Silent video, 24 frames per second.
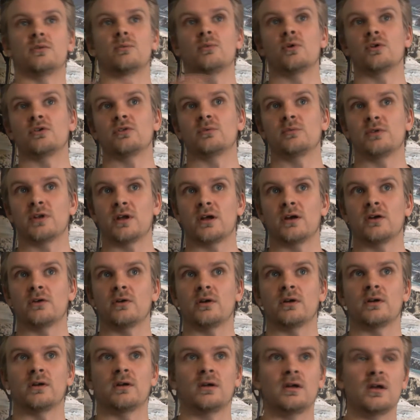the multiplayer,
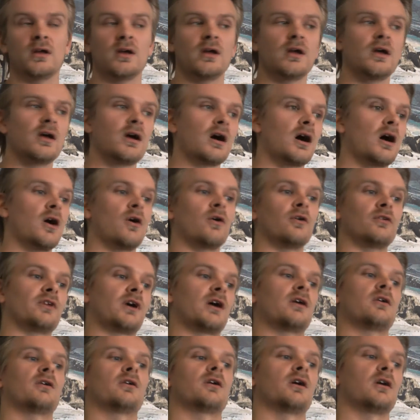and our
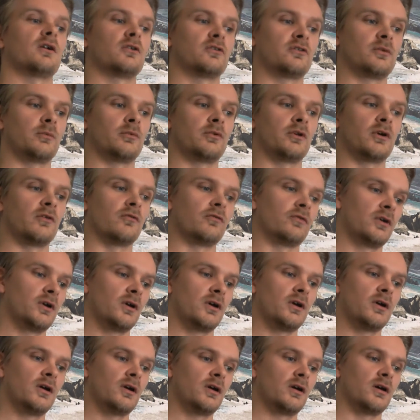entire concept of
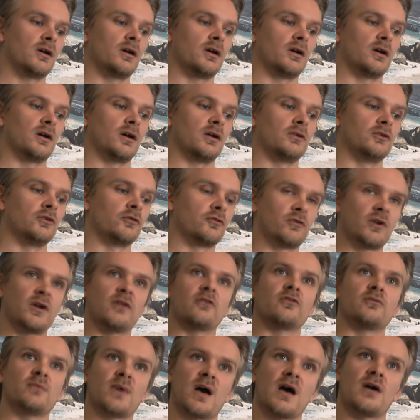your
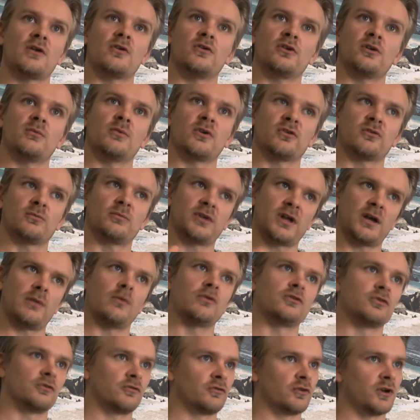friends matter, you must play
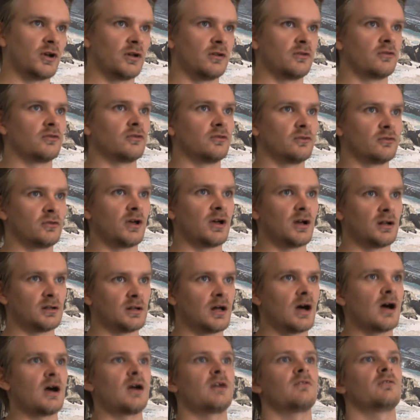with your friends to stay
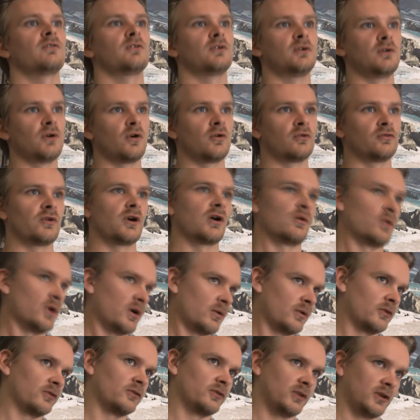alive, goes very
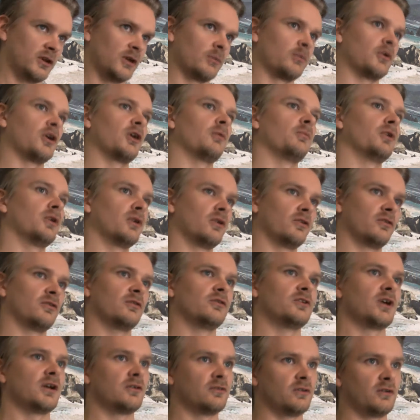well with the single player because
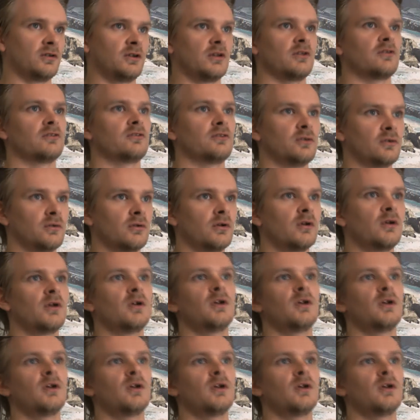Jason needs to